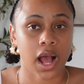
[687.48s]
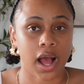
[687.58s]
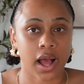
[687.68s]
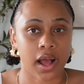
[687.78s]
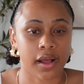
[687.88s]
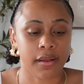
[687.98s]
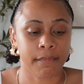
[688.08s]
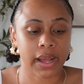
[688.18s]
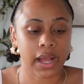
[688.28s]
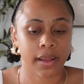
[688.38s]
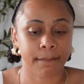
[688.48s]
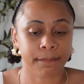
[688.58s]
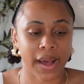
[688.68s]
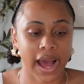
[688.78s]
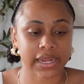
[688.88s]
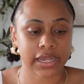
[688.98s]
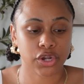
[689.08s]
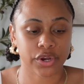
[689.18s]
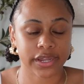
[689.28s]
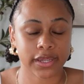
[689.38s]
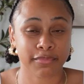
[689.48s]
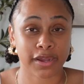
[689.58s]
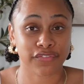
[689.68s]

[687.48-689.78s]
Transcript: um, body cream